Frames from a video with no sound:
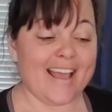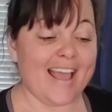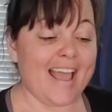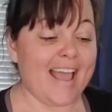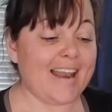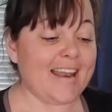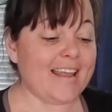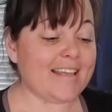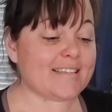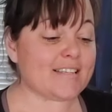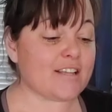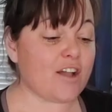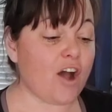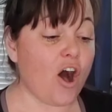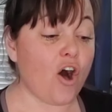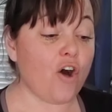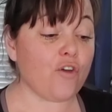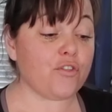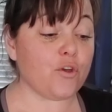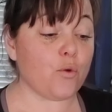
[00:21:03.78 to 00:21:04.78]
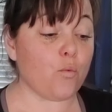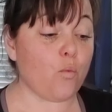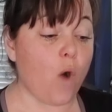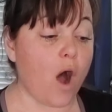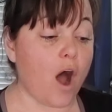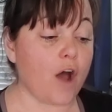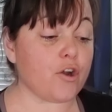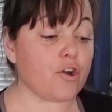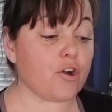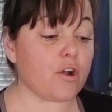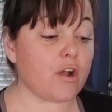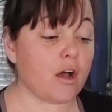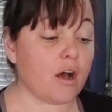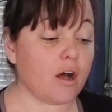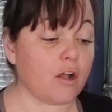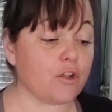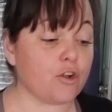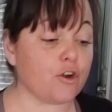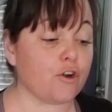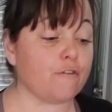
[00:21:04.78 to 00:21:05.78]
and it's called the
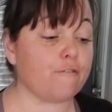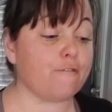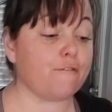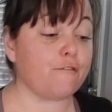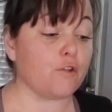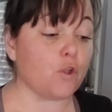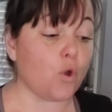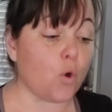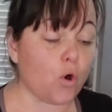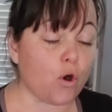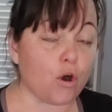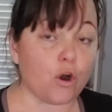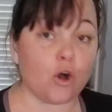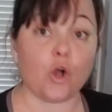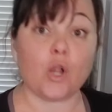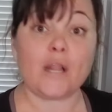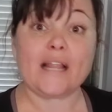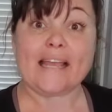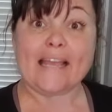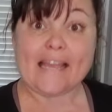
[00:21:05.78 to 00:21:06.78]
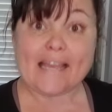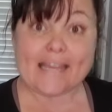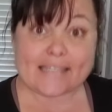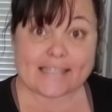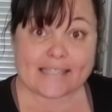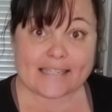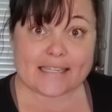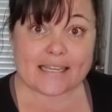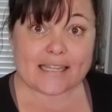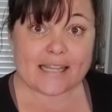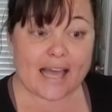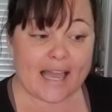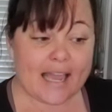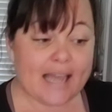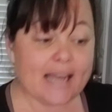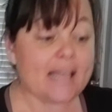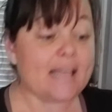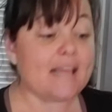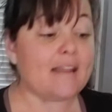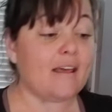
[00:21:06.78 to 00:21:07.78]
Watercolor Floral
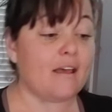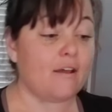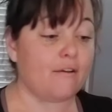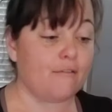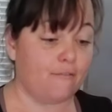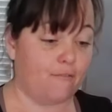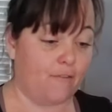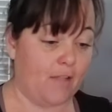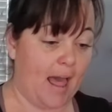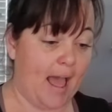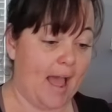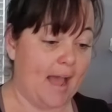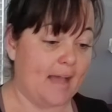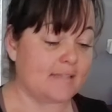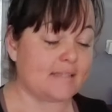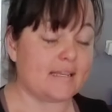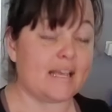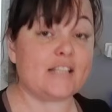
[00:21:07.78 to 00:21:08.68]
Insulated Flask.